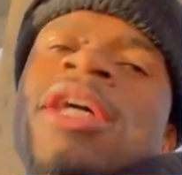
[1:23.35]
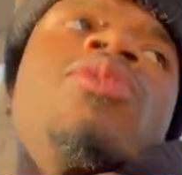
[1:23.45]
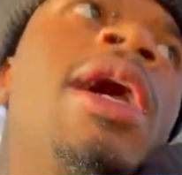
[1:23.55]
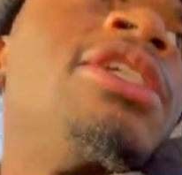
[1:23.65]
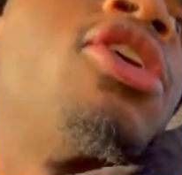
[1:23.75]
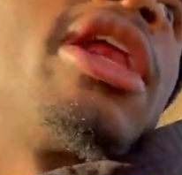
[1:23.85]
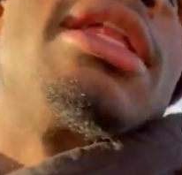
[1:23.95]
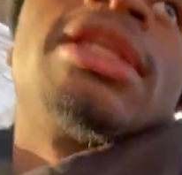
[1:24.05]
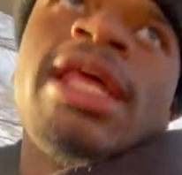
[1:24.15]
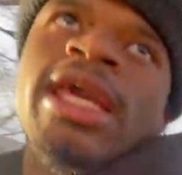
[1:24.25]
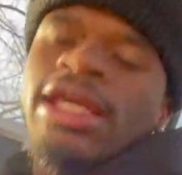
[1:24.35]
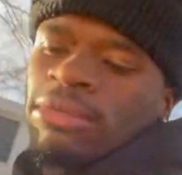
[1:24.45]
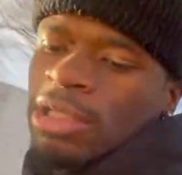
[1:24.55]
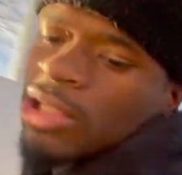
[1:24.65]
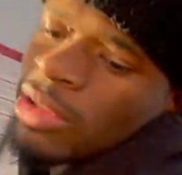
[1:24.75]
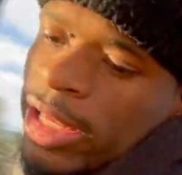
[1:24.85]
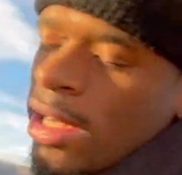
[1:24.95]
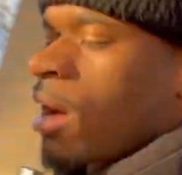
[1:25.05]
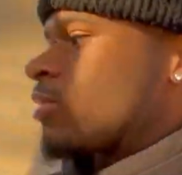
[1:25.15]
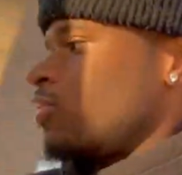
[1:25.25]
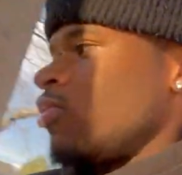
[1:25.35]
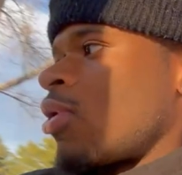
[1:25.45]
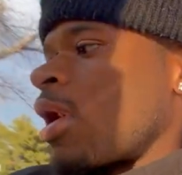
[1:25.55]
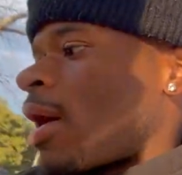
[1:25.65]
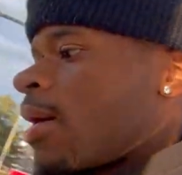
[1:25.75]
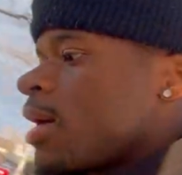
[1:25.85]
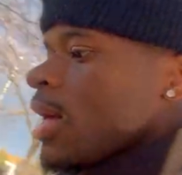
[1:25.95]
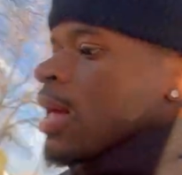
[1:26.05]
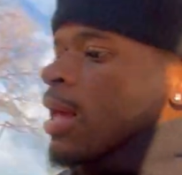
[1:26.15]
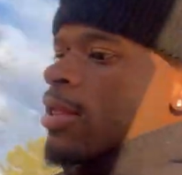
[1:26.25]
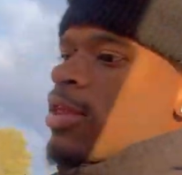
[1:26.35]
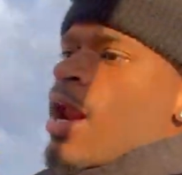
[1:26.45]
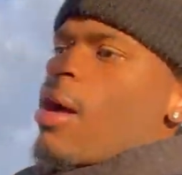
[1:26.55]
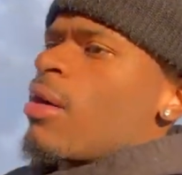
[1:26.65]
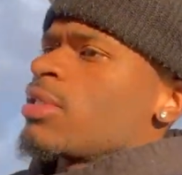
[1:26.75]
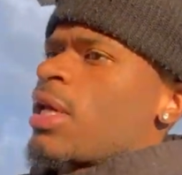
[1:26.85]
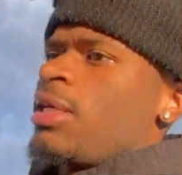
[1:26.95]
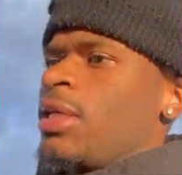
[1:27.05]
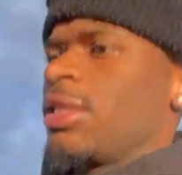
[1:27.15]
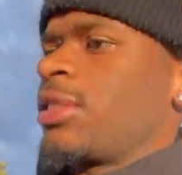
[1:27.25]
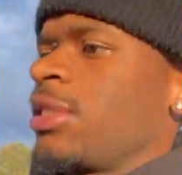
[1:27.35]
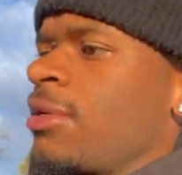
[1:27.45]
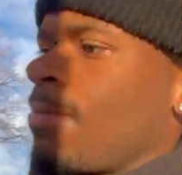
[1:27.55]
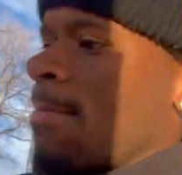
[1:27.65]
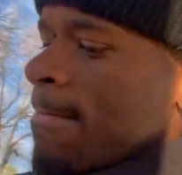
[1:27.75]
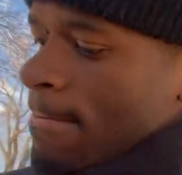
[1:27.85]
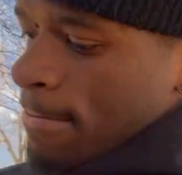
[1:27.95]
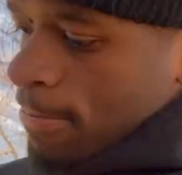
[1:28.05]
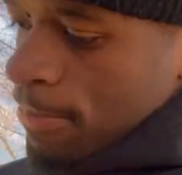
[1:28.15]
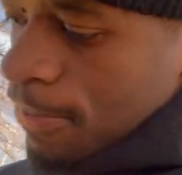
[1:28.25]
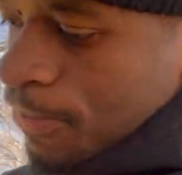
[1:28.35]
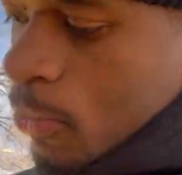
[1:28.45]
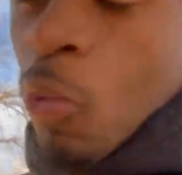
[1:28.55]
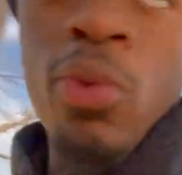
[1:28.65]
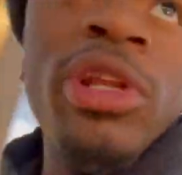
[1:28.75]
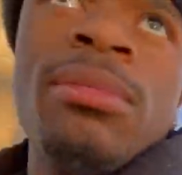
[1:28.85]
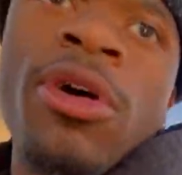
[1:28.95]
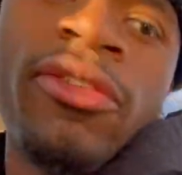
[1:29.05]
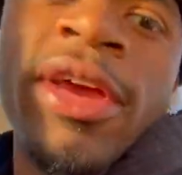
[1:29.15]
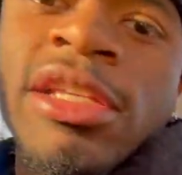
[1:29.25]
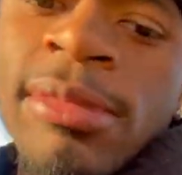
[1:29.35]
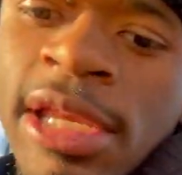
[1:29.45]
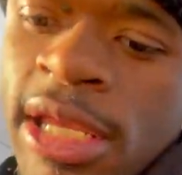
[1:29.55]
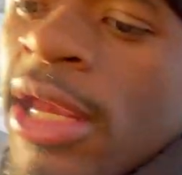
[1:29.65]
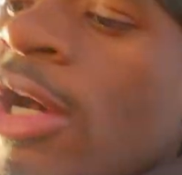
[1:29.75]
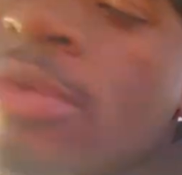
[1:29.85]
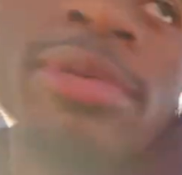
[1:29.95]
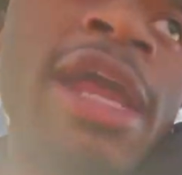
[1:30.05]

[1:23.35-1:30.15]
is why I started out the day a little late. I was doing all that. And then I was like, you know what I'm saying? What really motivates me to get up and